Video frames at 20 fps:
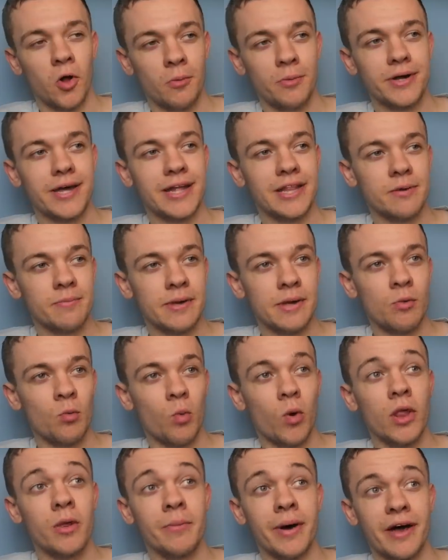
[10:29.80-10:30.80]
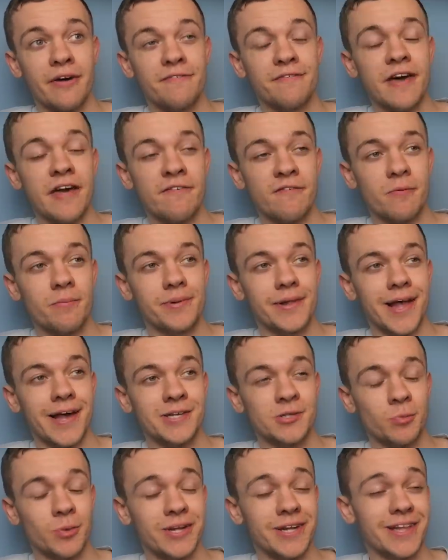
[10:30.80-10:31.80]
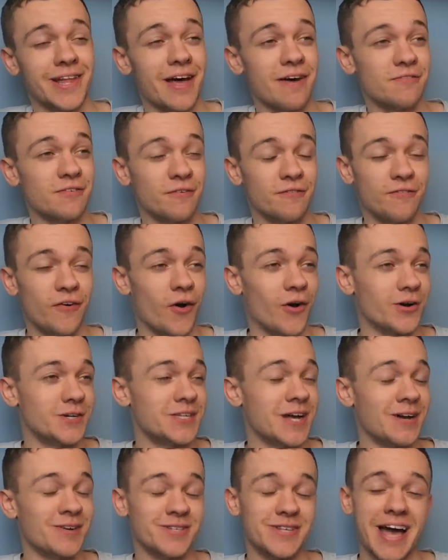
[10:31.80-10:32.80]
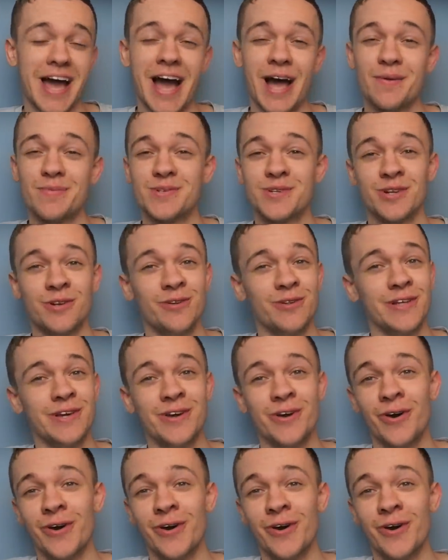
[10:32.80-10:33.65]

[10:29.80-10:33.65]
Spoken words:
Paul McKenna being one of my favourite players, and when he left to Forest, I was absolutely